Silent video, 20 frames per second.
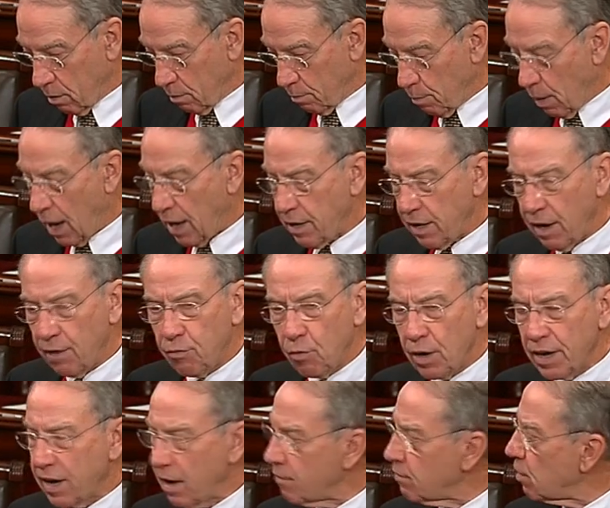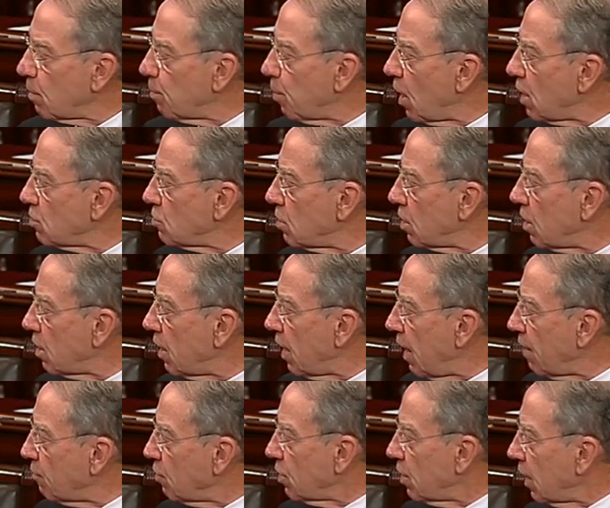But if we give the president
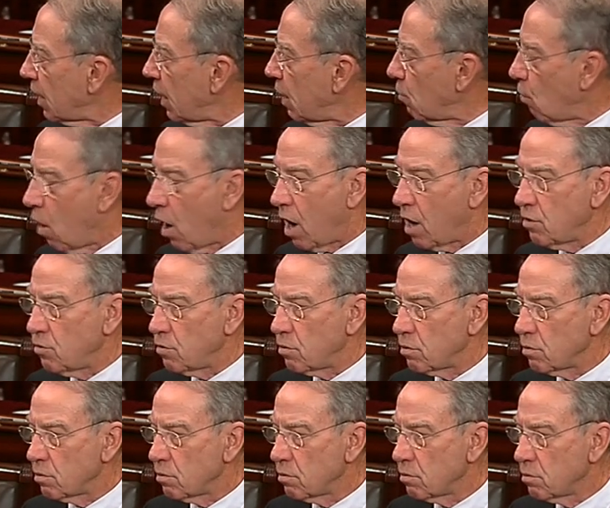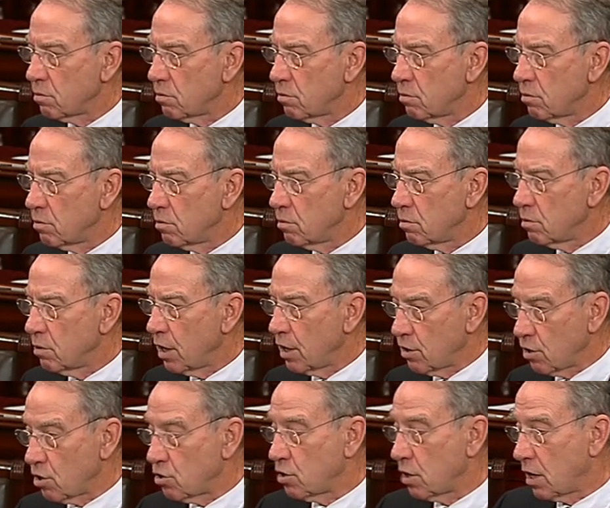everything he wants, in
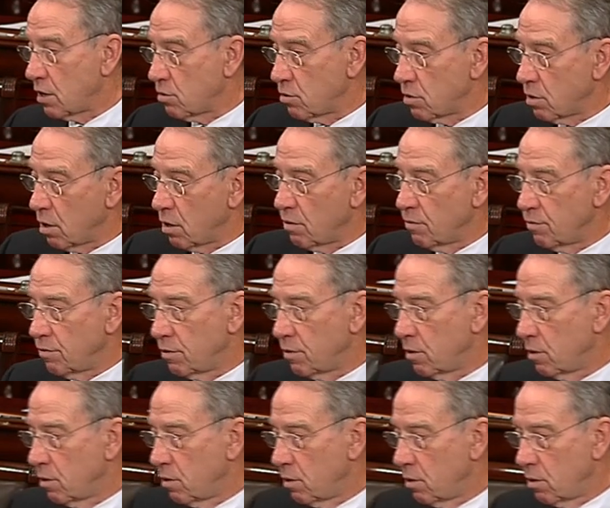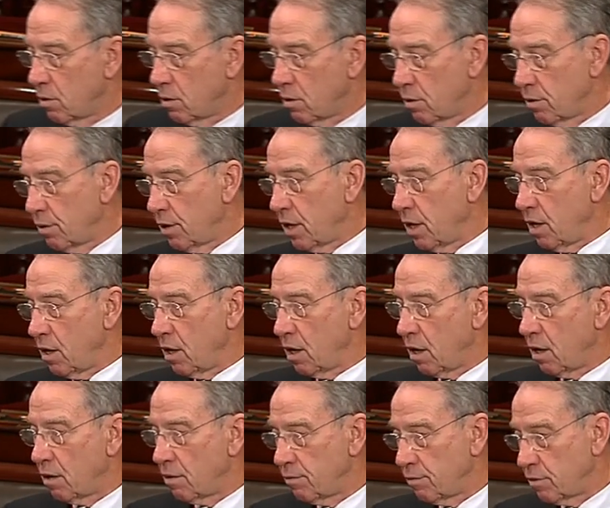the sense of
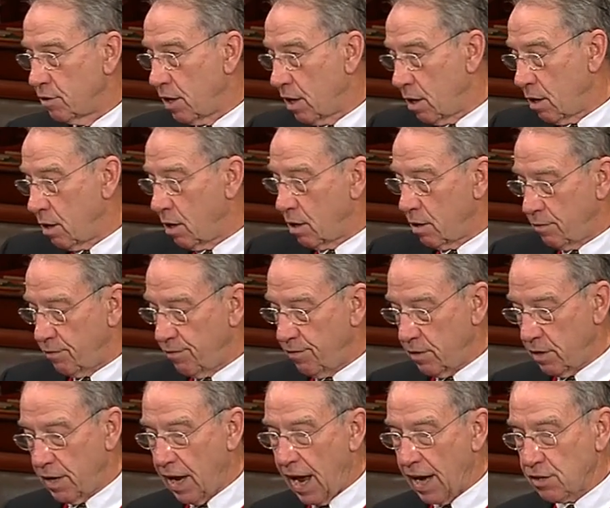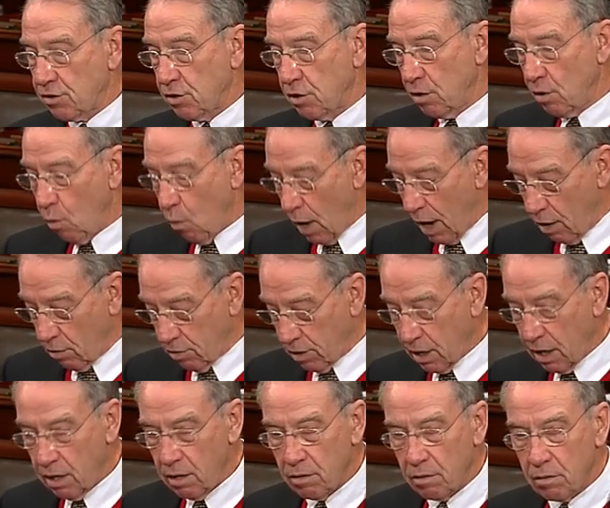the taxing the
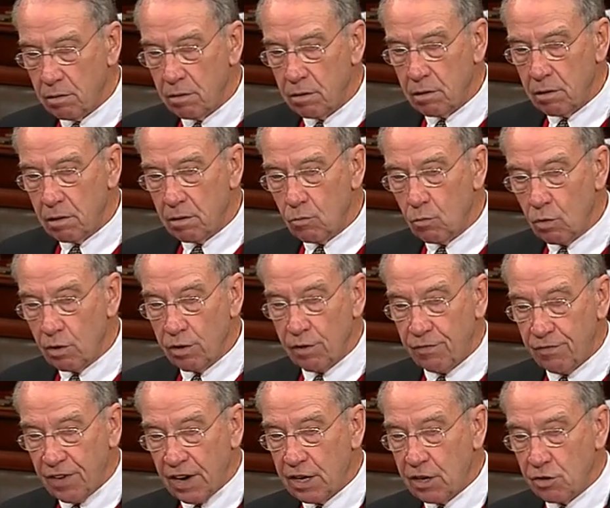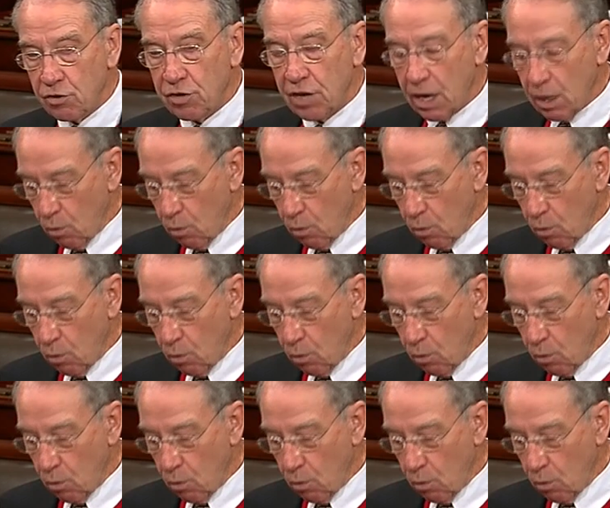wealthy with the figures he